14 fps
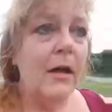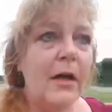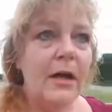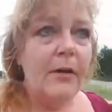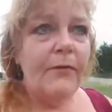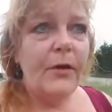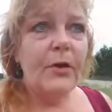
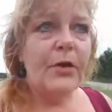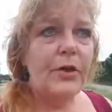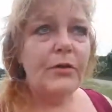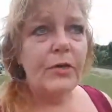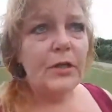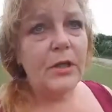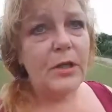If you
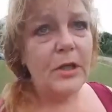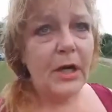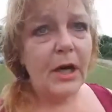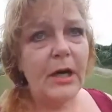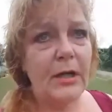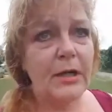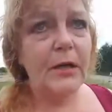choose to
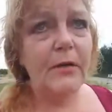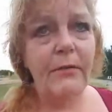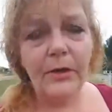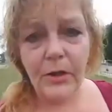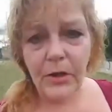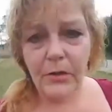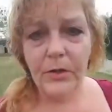judge, if you
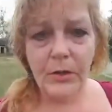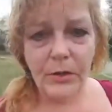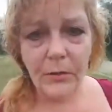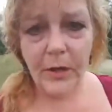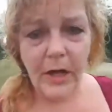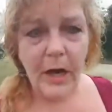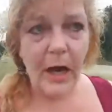choose to
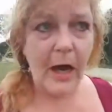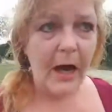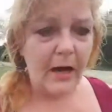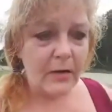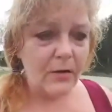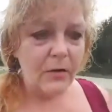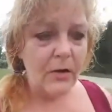
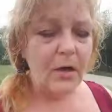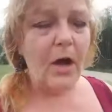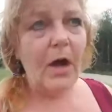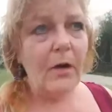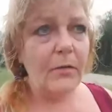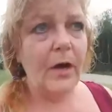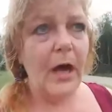react or
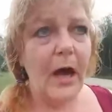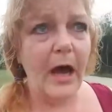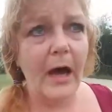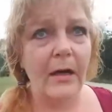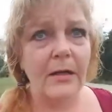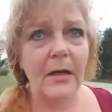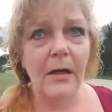not
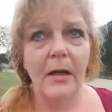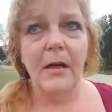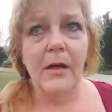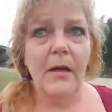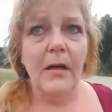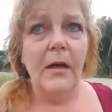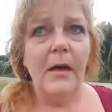react,
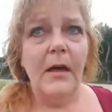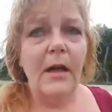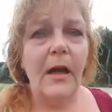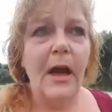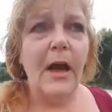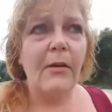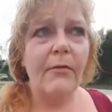in
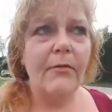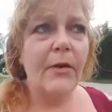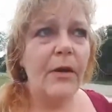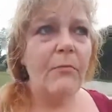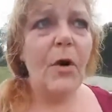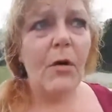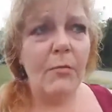every
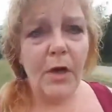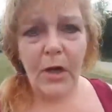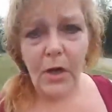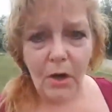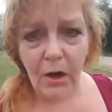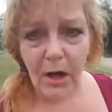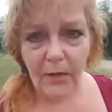moment
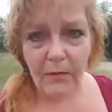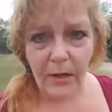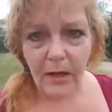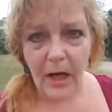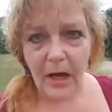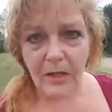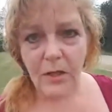you're given
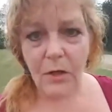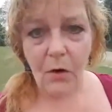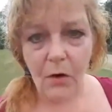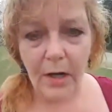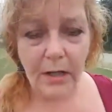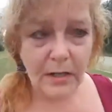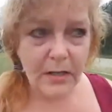that
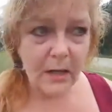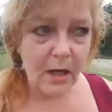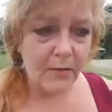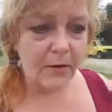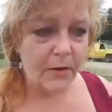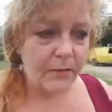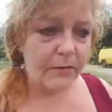choice,
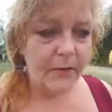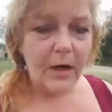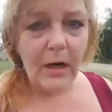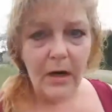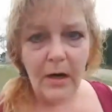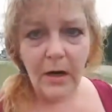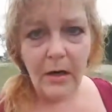love or fear.